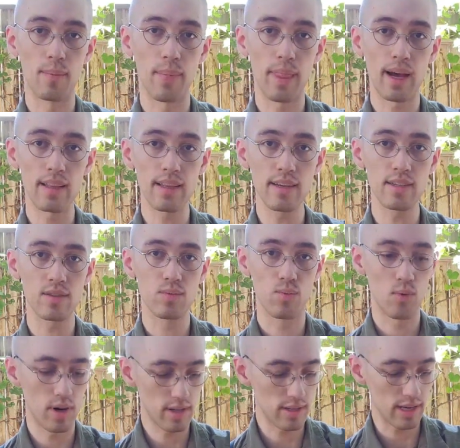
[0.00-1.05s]
At least
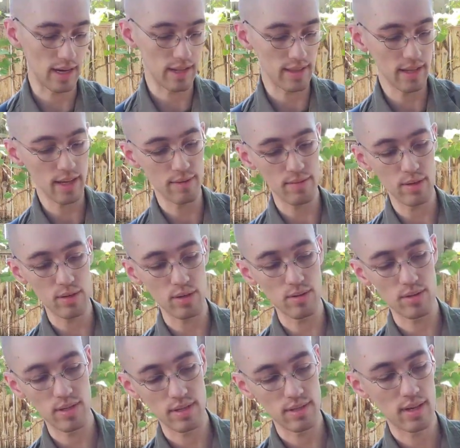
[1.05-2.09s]
one. Like, I think if you
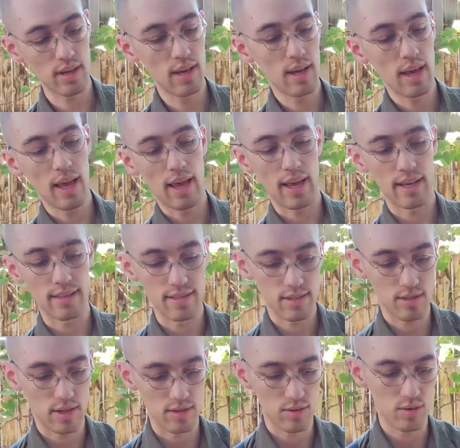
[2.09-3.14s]
use this
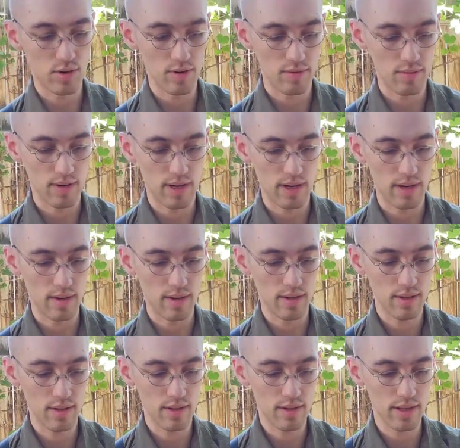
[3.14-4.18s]
as a sort of
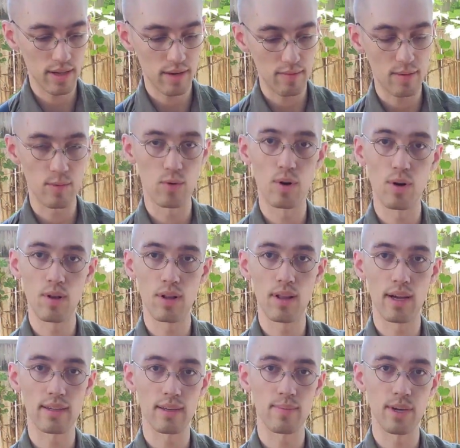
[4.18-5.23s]
thinking from the role,
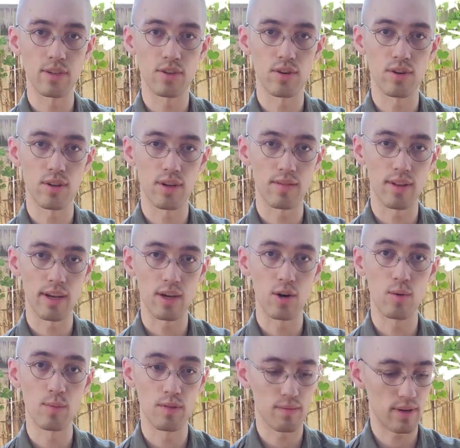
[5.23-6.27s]
as I mentioned earlier, of like
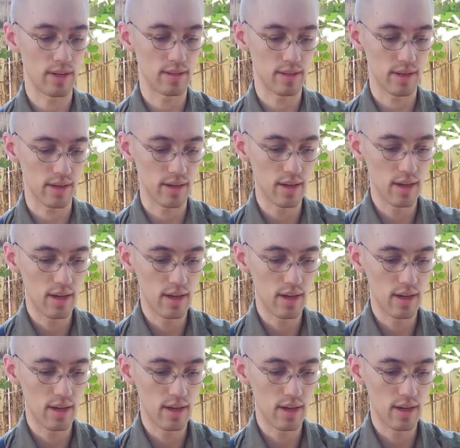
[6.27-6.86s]
home defense, like